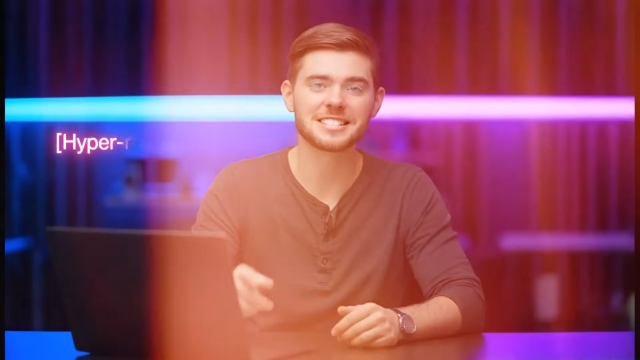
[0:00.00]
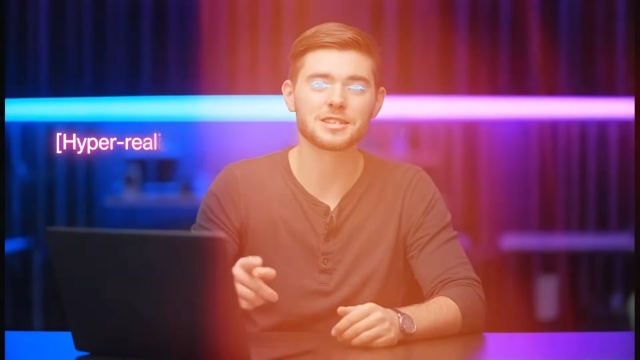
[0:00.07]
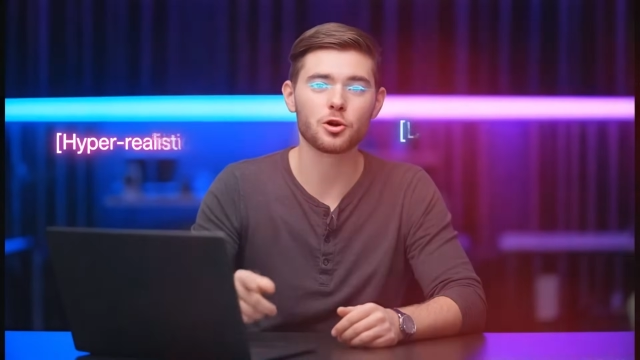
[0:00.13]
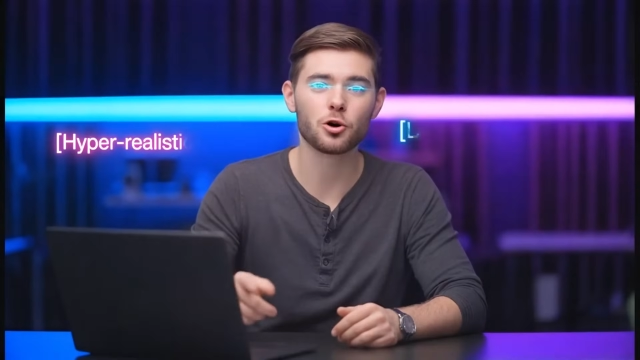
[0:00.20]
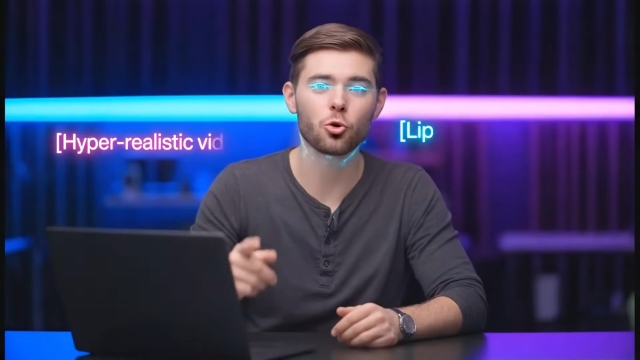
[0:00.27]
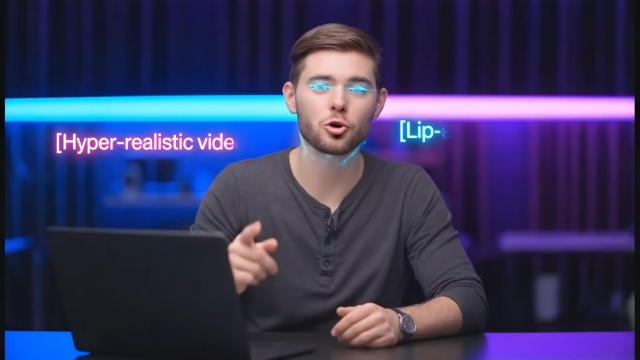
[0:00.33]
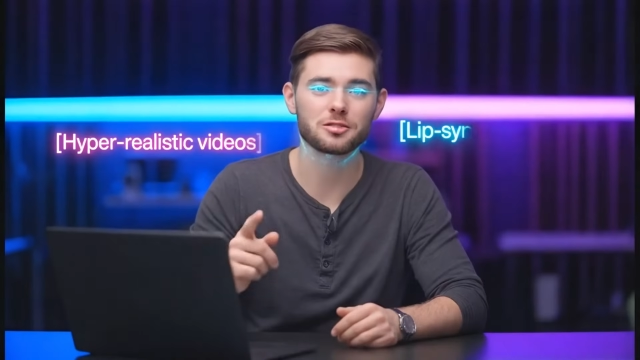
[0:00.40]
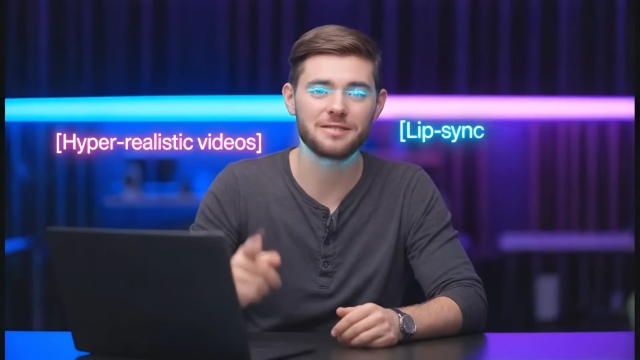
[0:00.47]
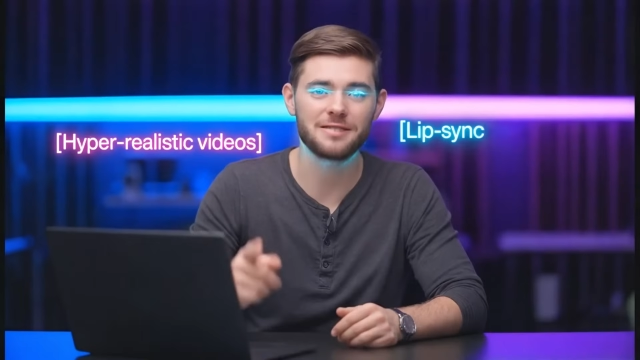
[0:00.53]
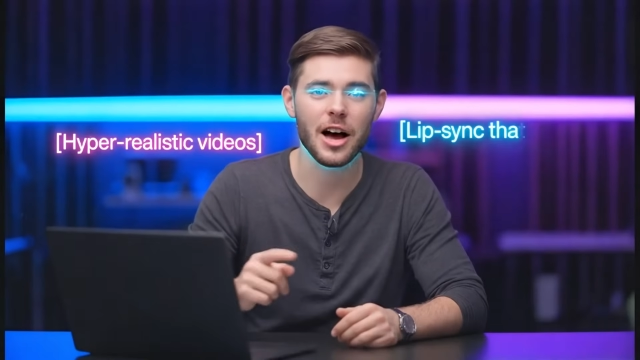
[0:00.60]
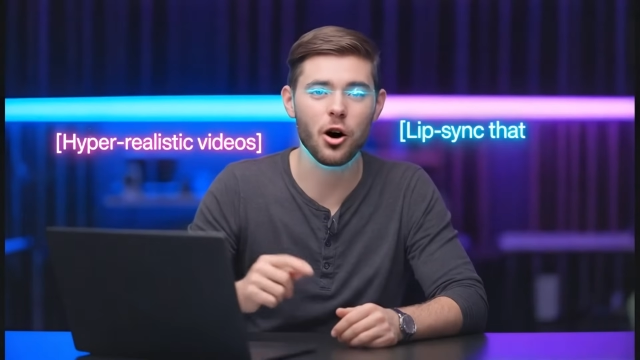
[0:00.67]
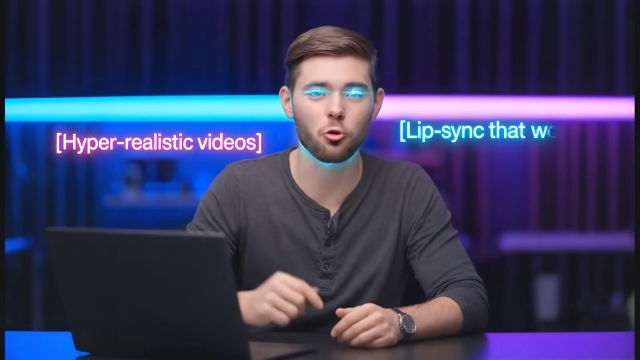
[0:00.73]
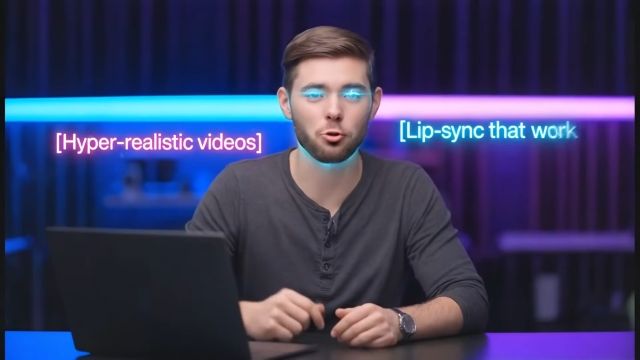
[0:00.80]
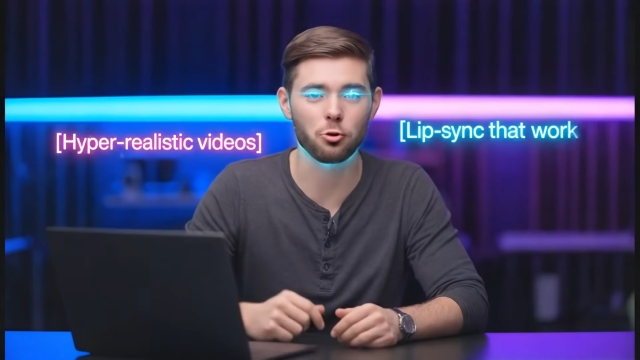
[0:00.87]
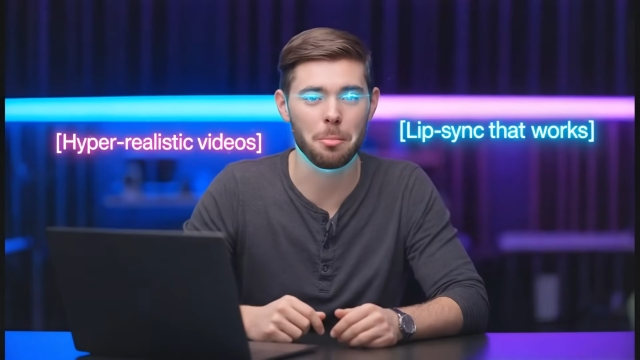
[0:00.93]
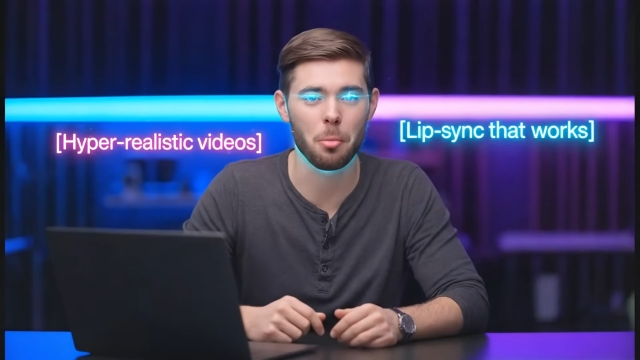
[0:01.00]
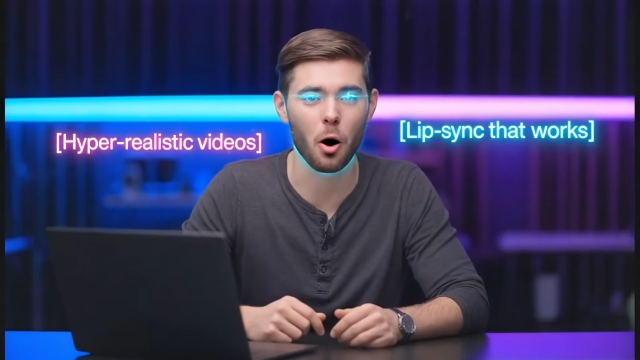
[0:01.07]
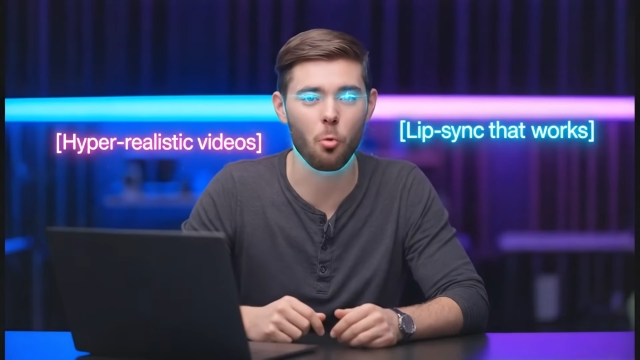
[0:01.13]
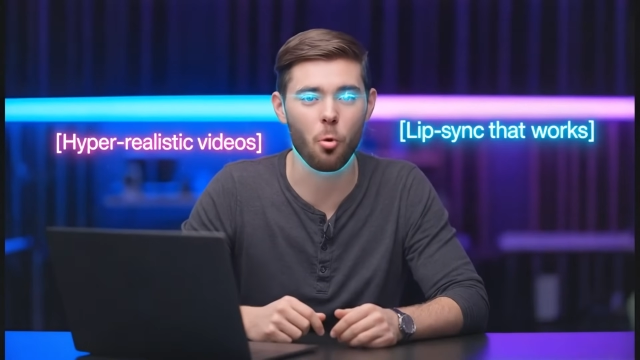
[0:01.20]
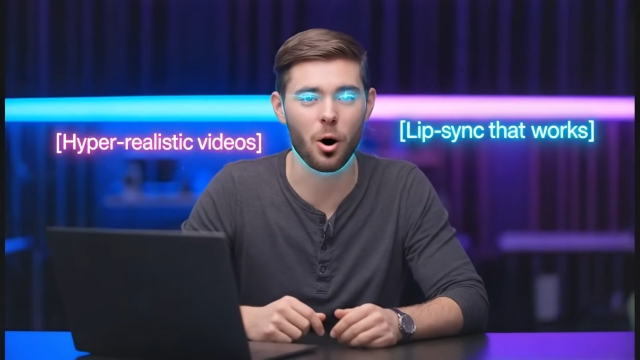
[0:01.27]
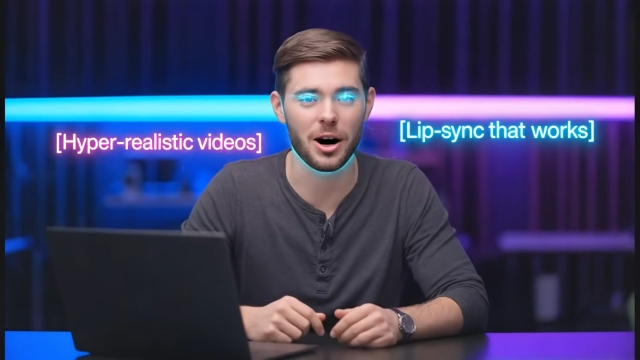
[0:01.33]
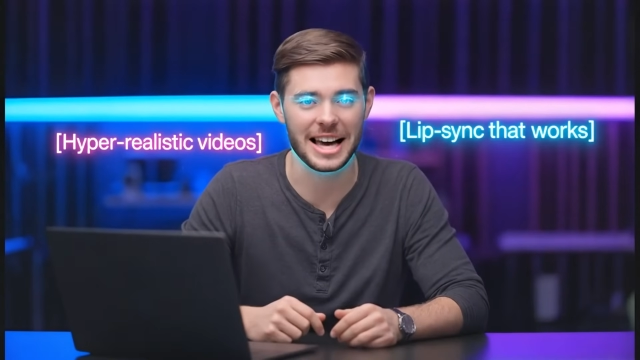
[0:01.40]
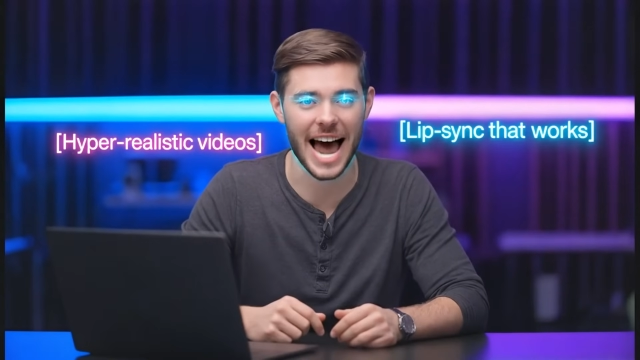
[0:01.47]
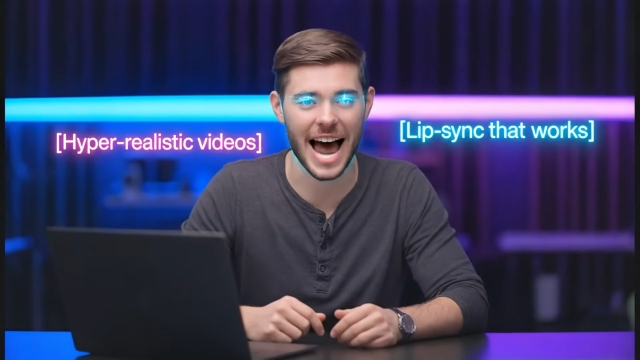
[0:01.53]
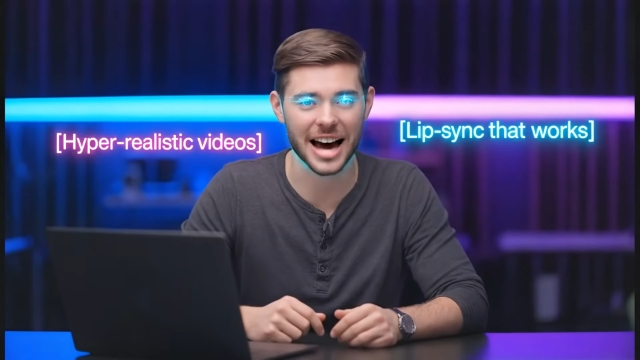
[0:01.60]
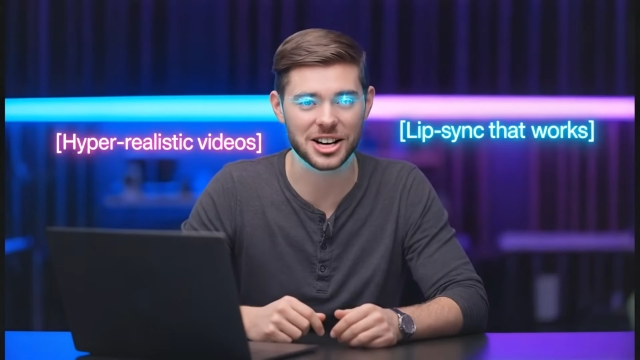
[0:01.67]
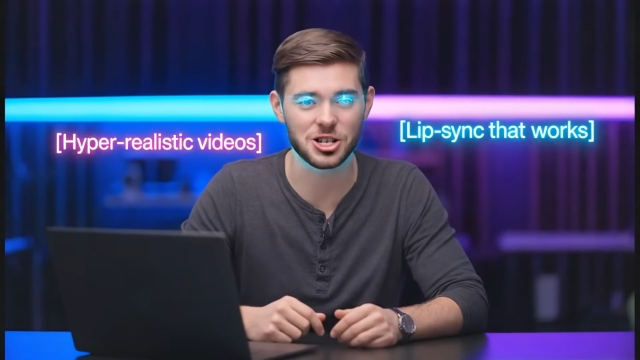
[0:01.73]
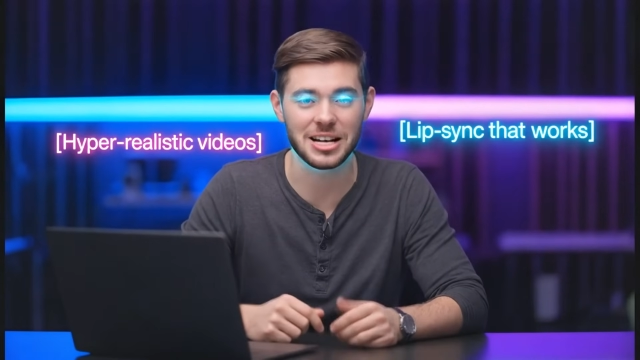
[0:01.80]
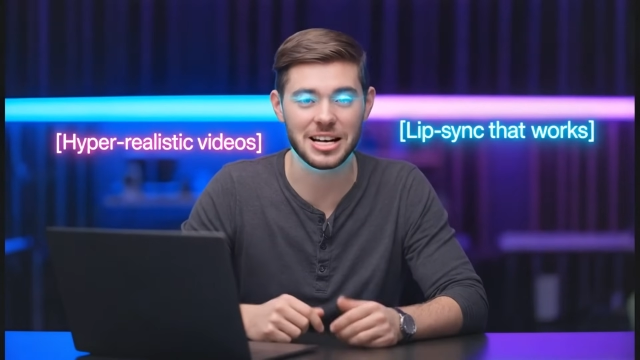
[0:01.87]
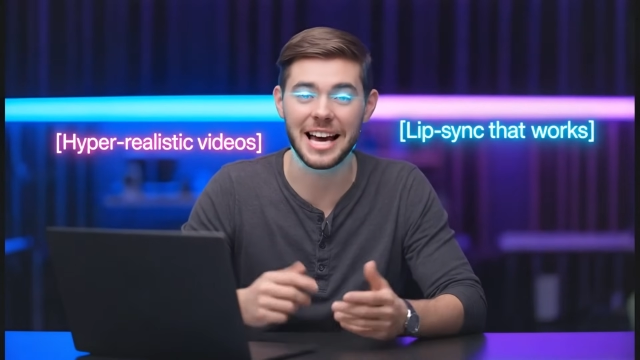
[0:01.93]
is Google's Veo three point one in
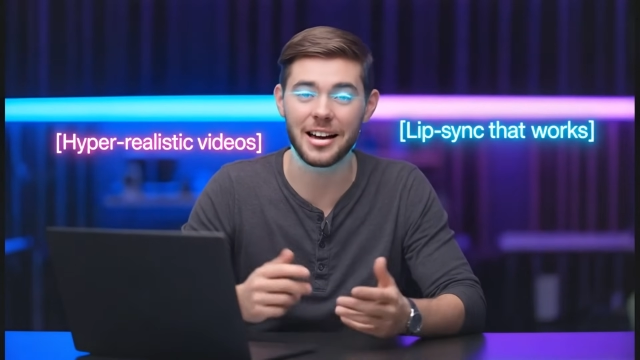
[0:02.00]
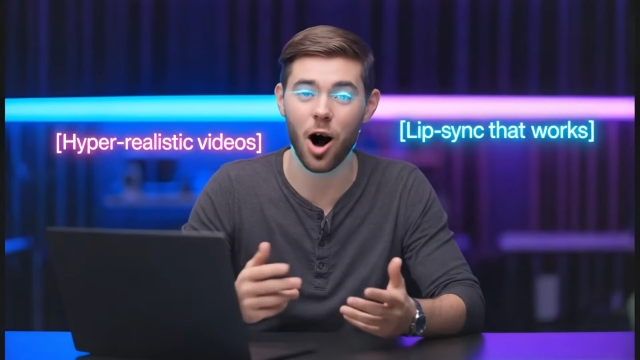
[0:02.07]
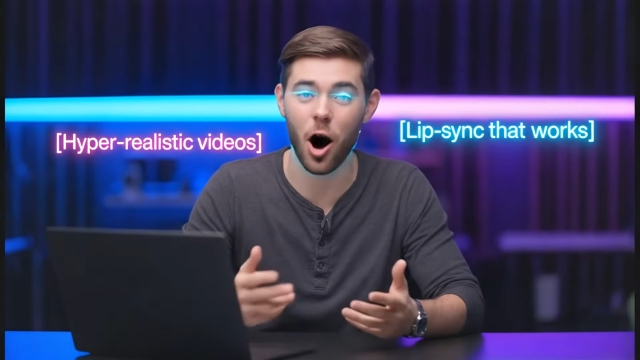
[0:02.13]
action, and